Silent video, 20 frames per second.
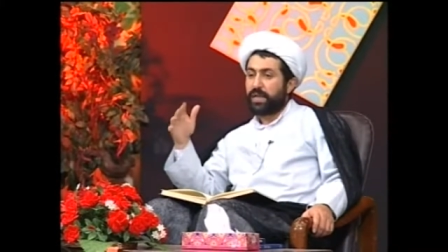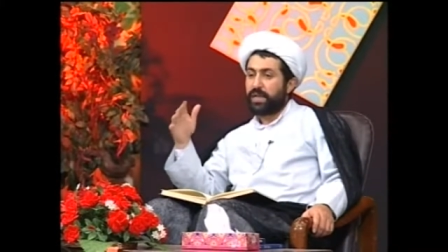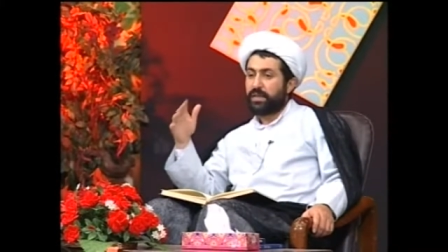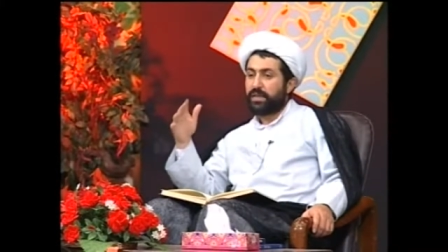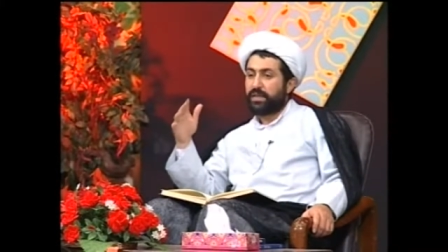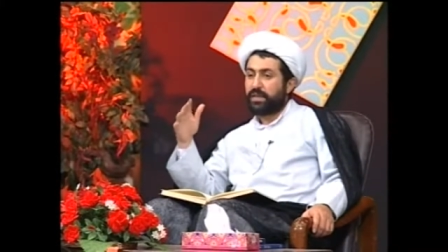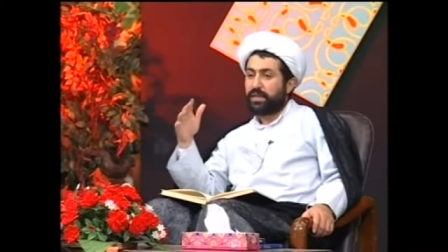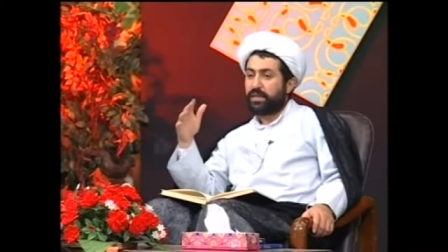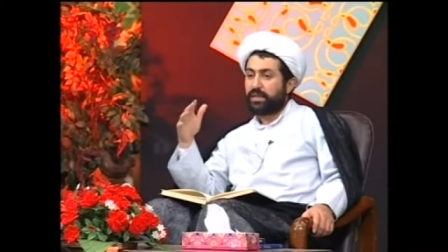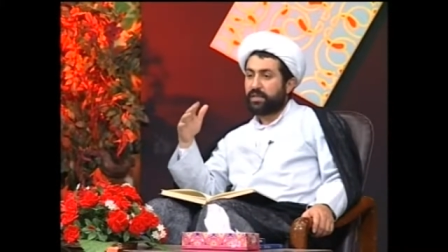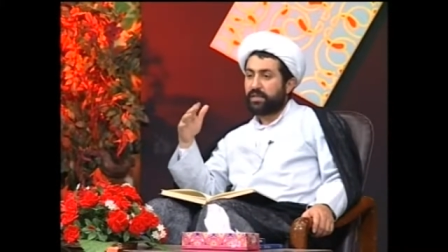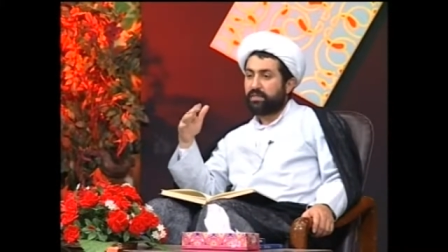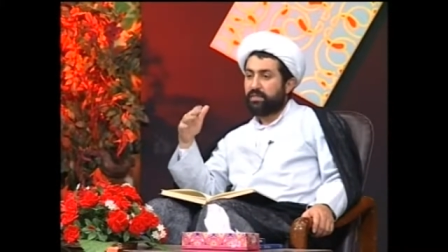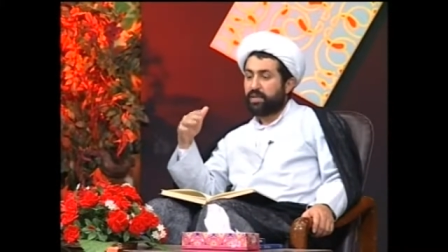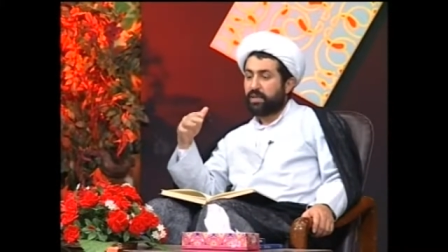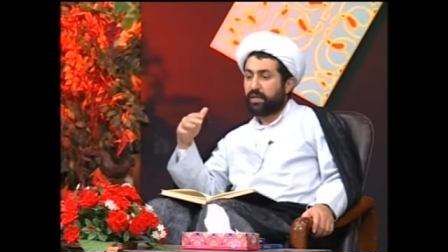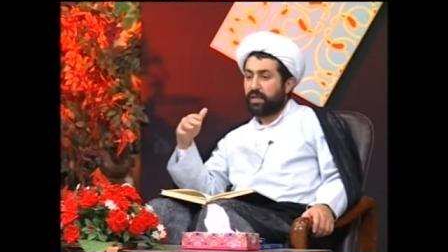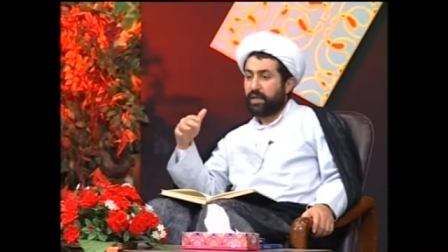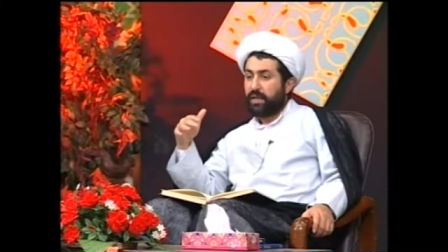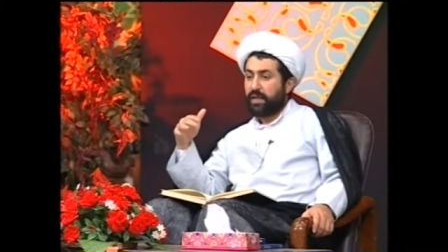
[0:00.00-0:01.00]
and then
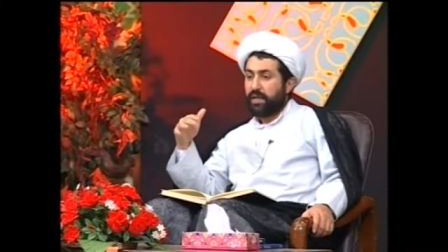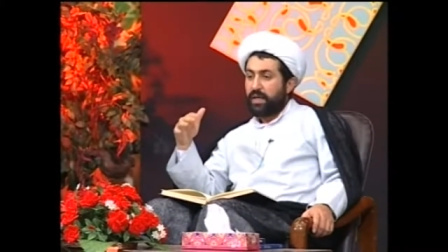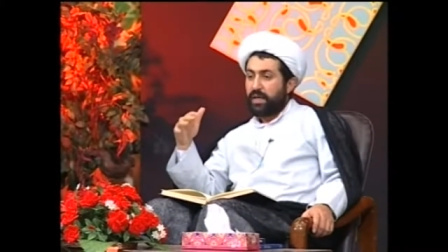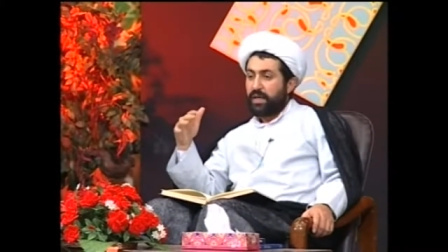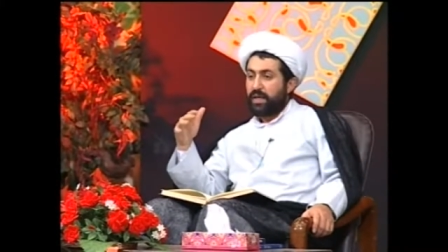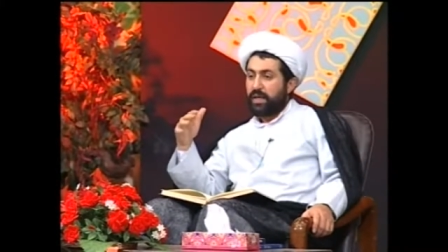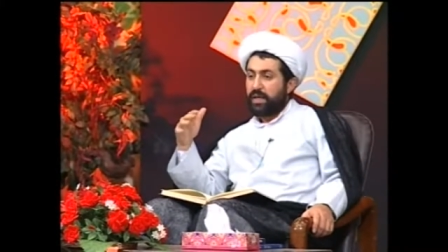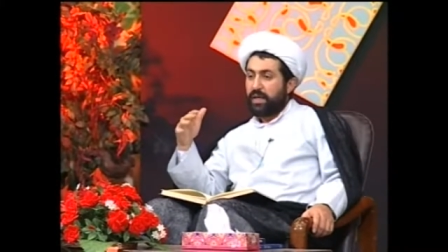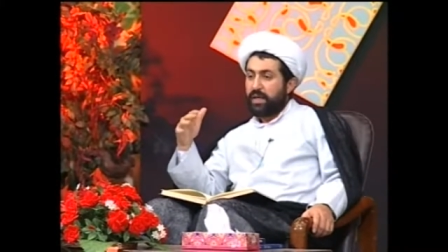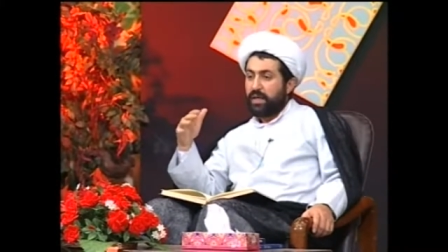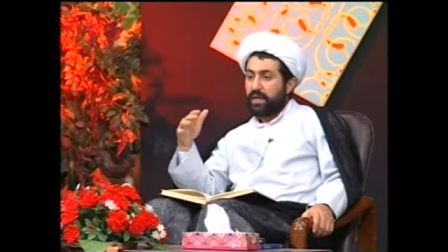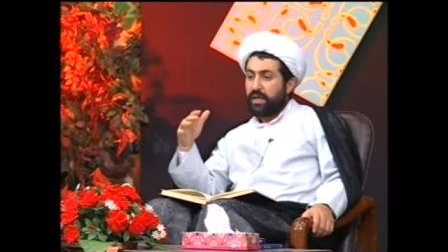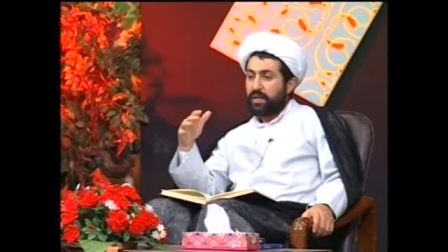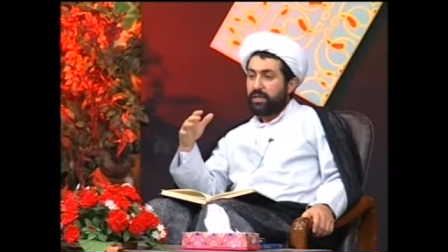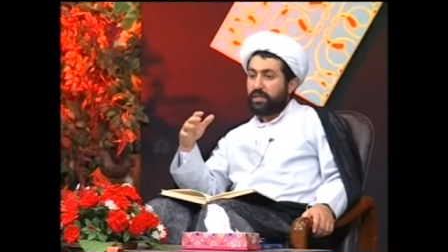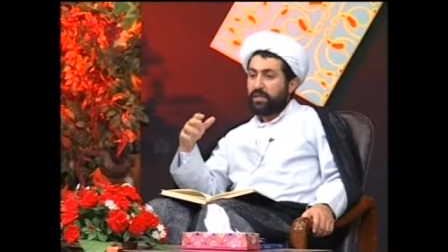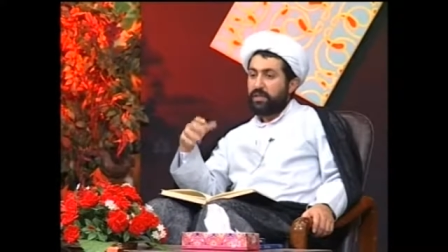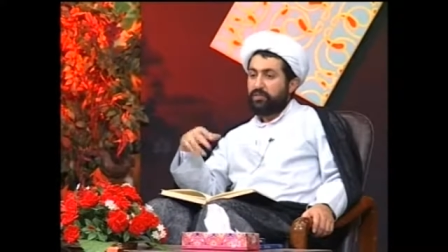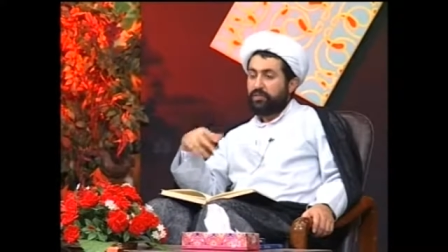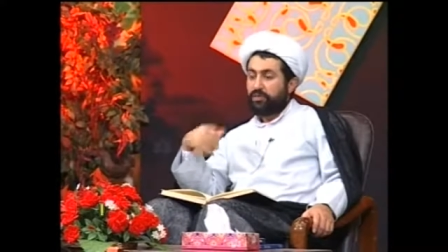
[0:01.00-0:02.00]
giving a
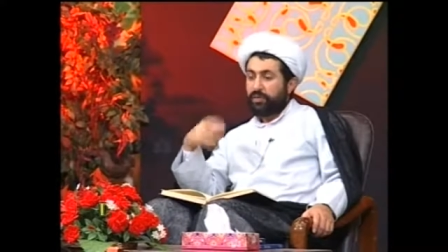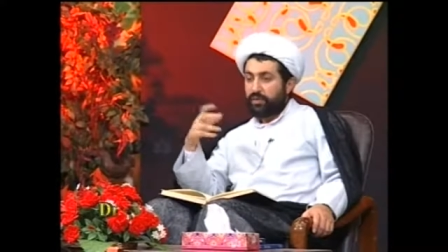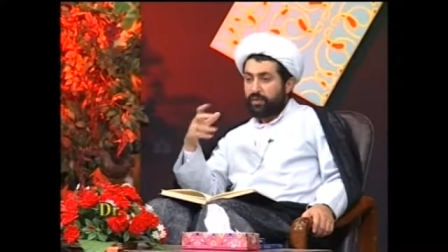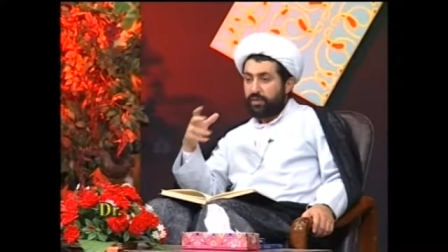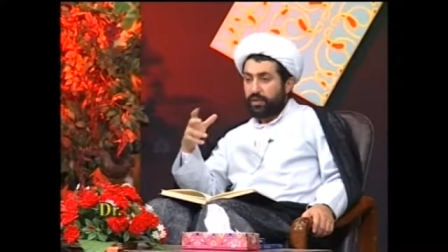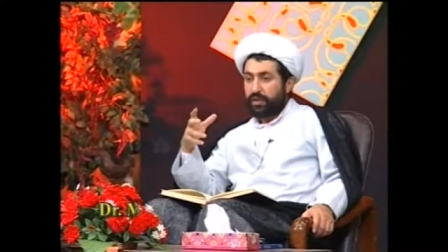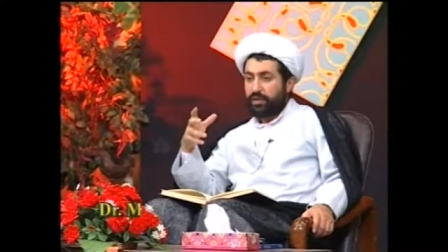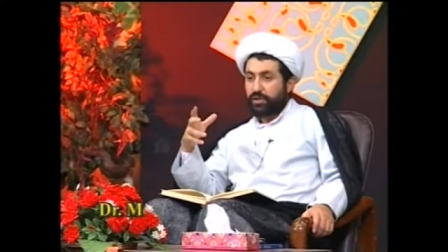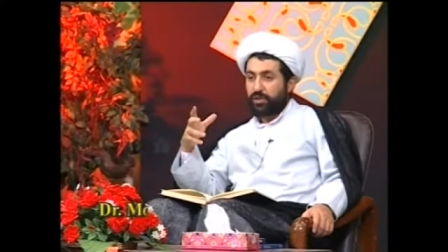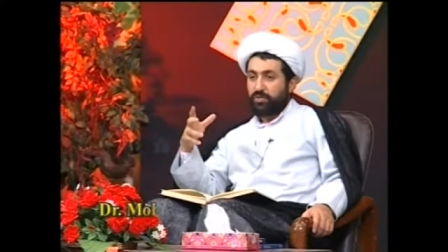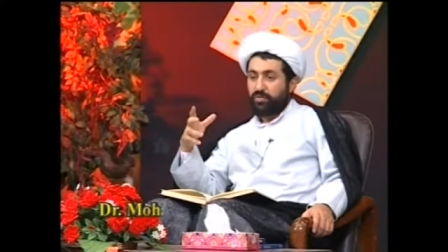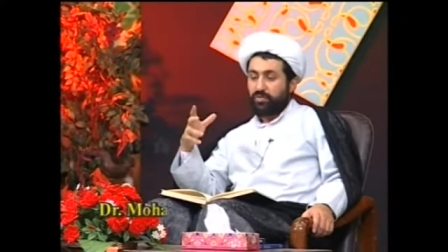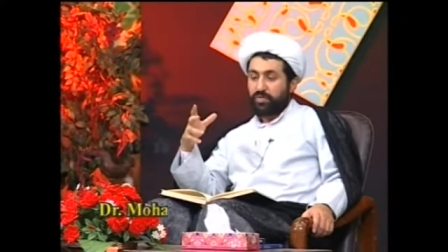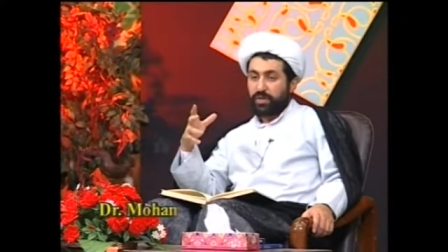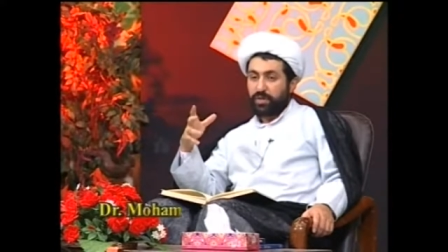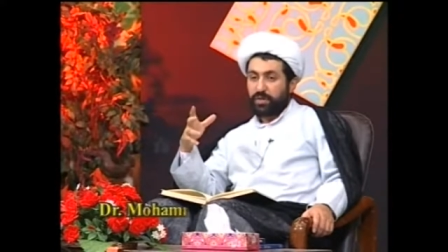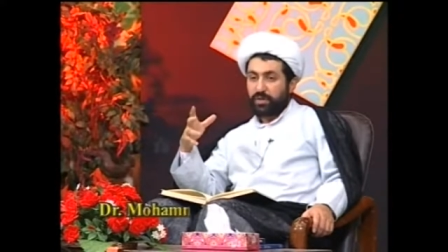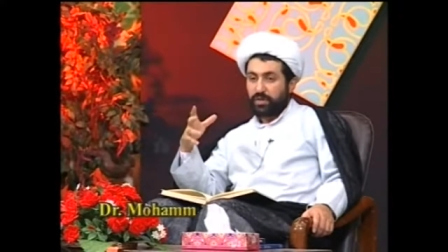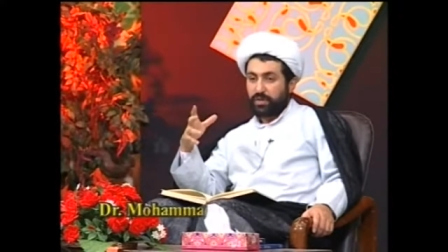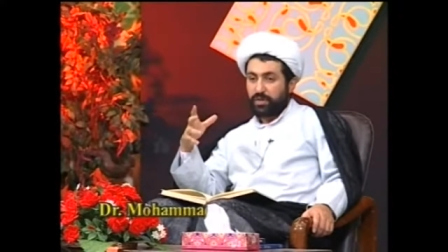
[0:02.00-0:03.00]
new creation to
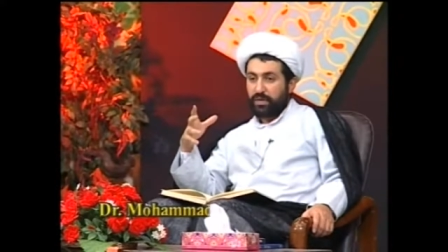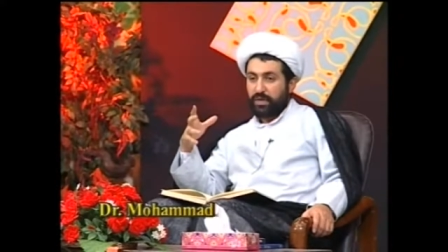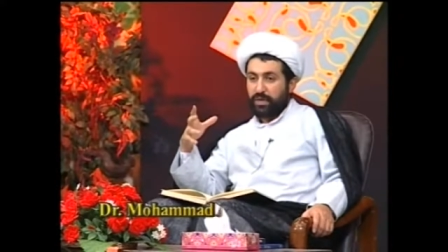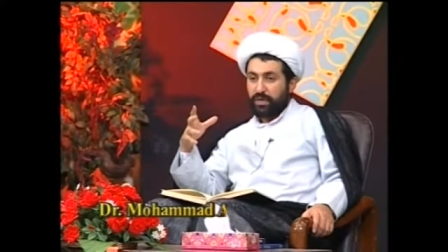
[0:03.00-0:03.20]
it,